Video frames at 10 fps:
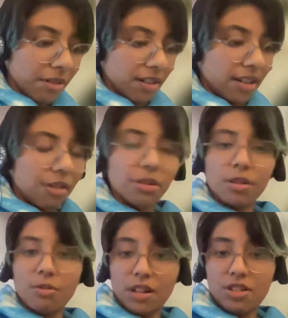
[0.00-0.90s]
But now
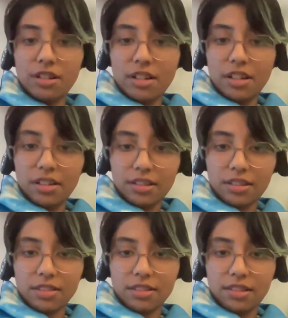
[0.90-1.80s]
the question
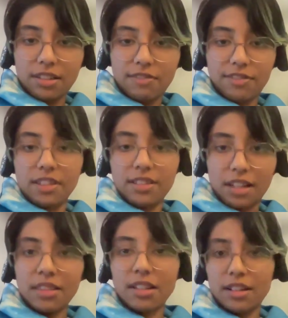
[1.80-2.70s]
is, if this
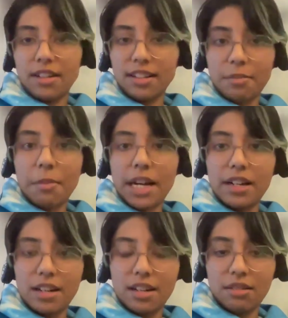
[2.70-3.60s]
antakarna, the
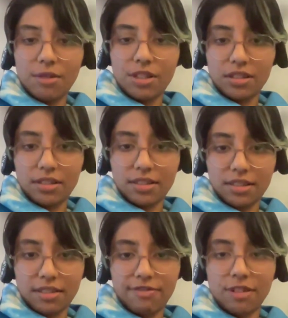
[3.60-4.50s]
mind, which
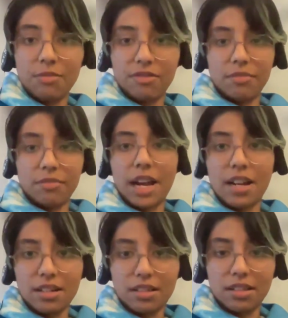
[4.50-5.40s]
is a form of a
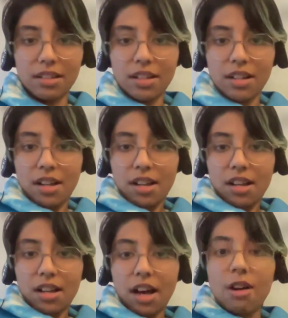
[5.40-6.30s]
matter,
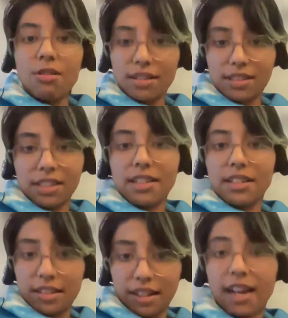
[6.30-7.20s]
how does it
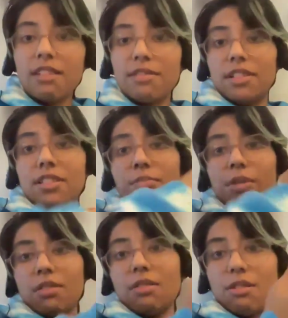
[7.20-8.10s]
interact with this
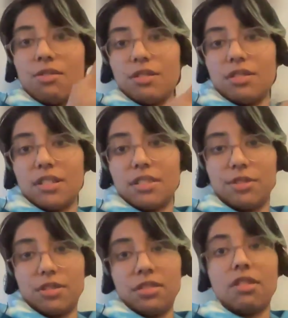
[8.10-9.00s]
pure consciousness,
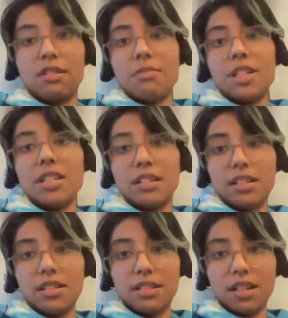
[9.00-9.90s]
which is not
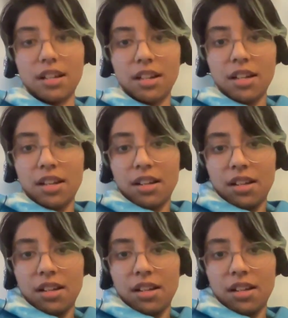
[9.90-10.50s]
materialistic?